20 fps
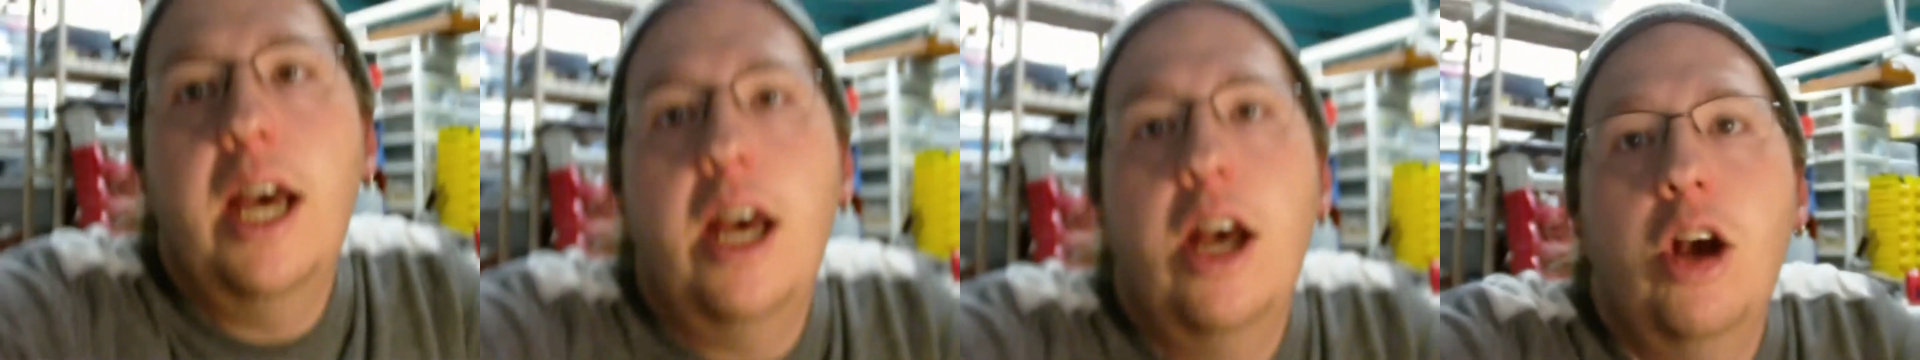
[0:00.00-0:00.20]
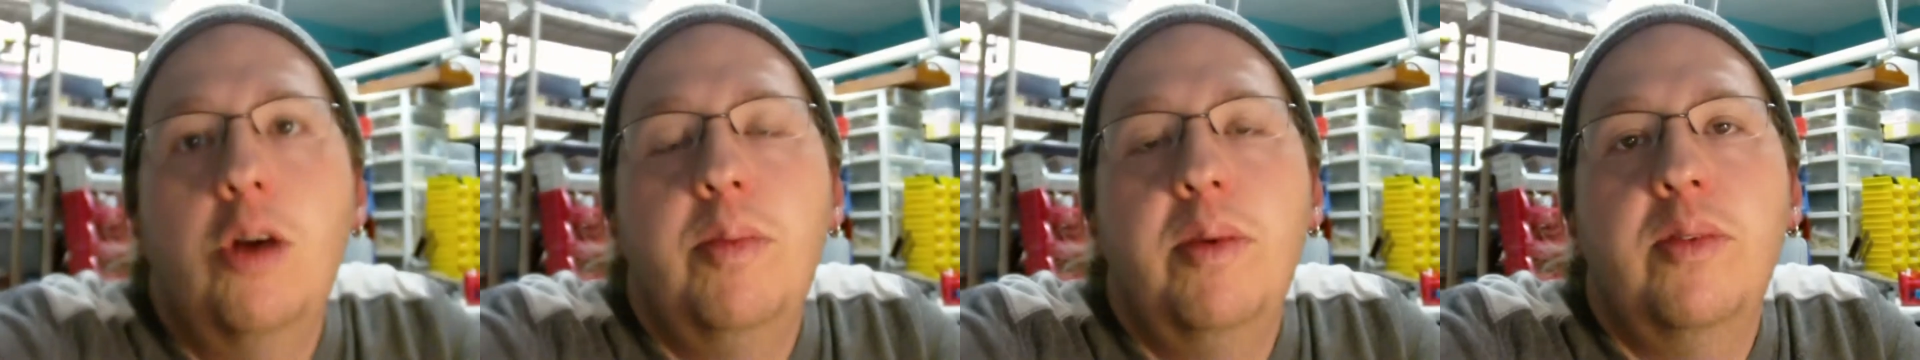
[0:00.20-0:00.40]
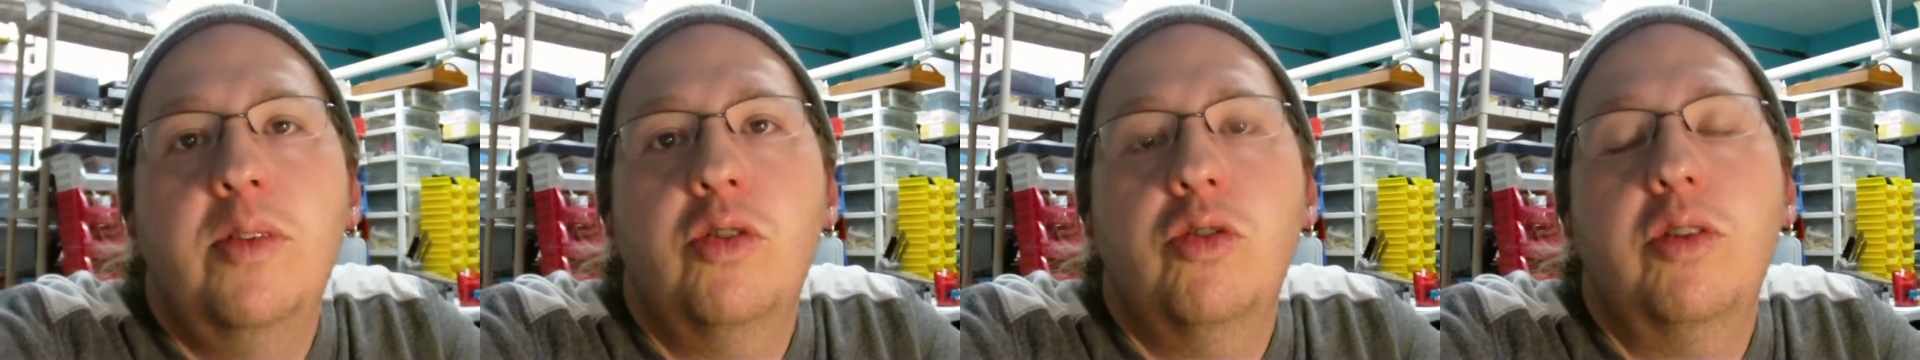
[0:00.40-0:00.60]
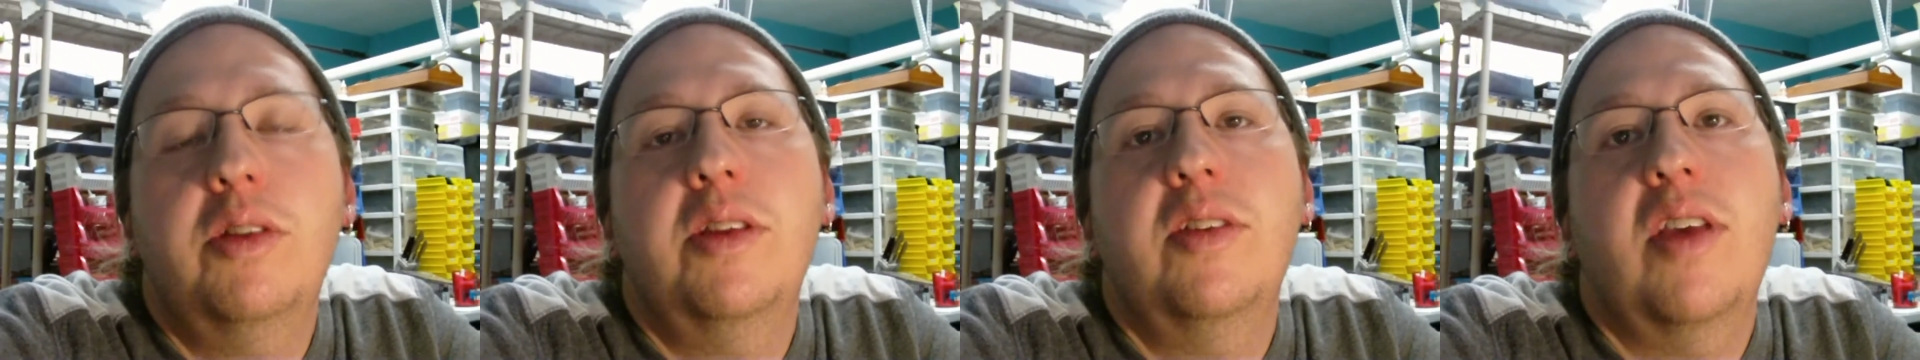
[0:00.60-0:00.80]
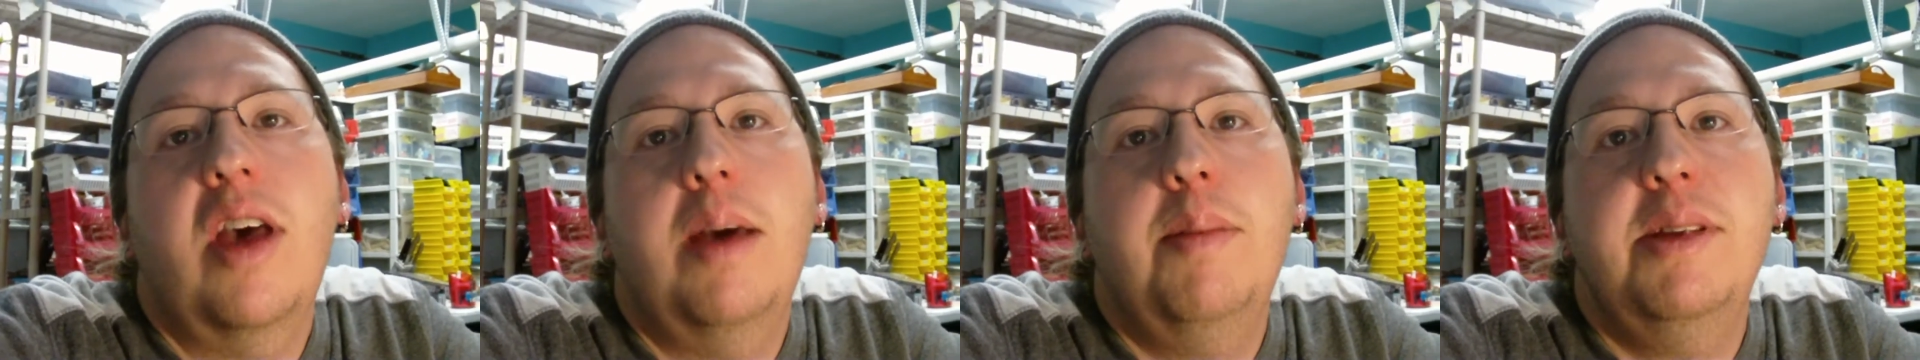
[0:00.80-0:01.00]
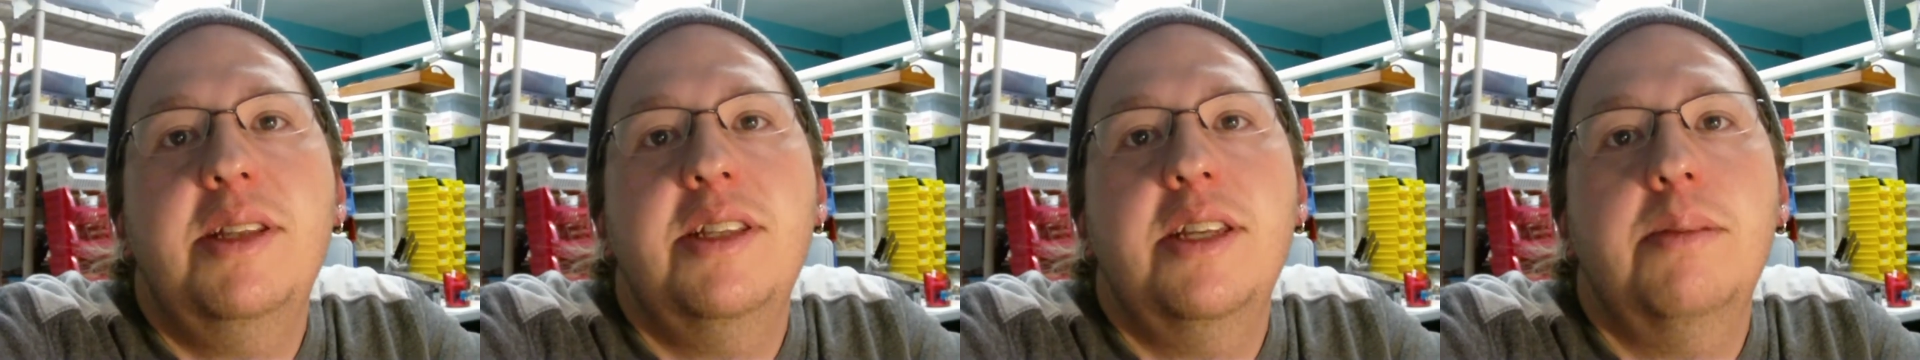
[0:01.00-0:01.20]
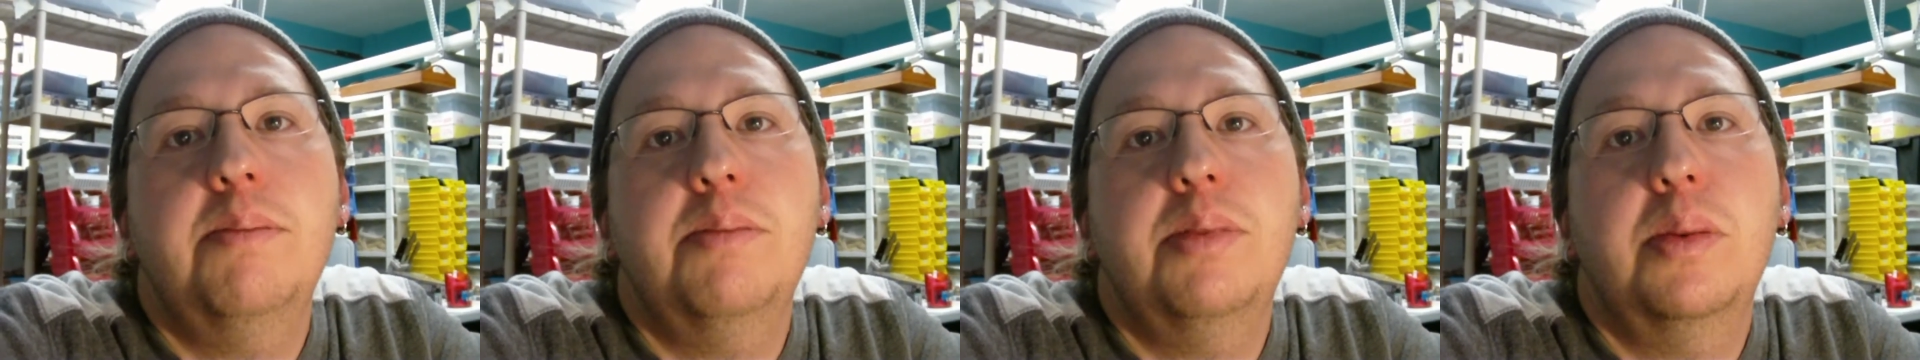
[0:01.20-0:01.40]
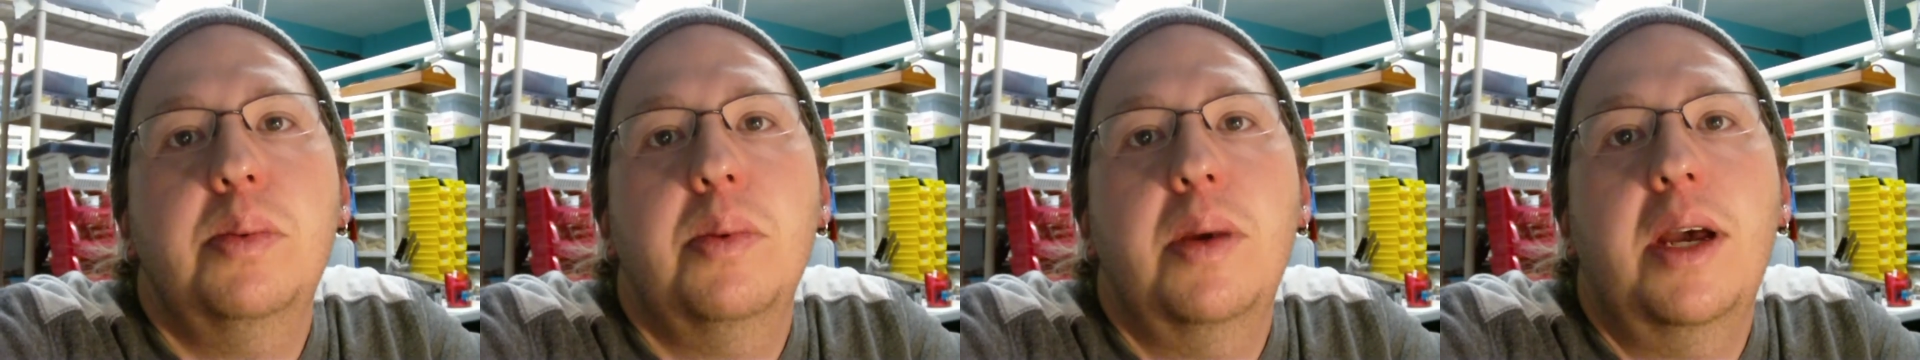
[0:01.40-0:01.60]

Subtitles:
hope you've enjoyed this hobby tip